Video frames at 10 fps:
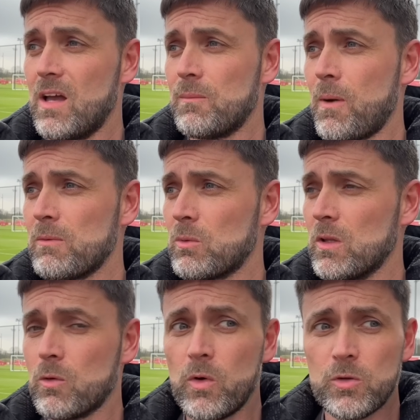probably one
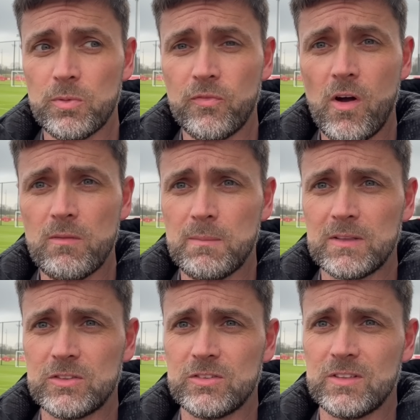of the worst performing
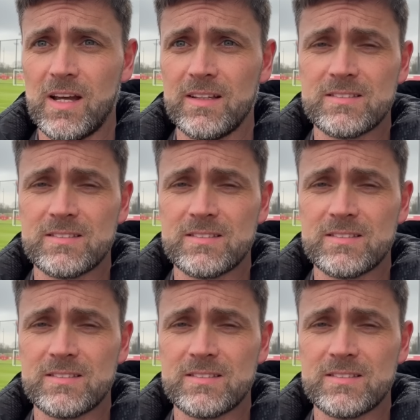Manchester United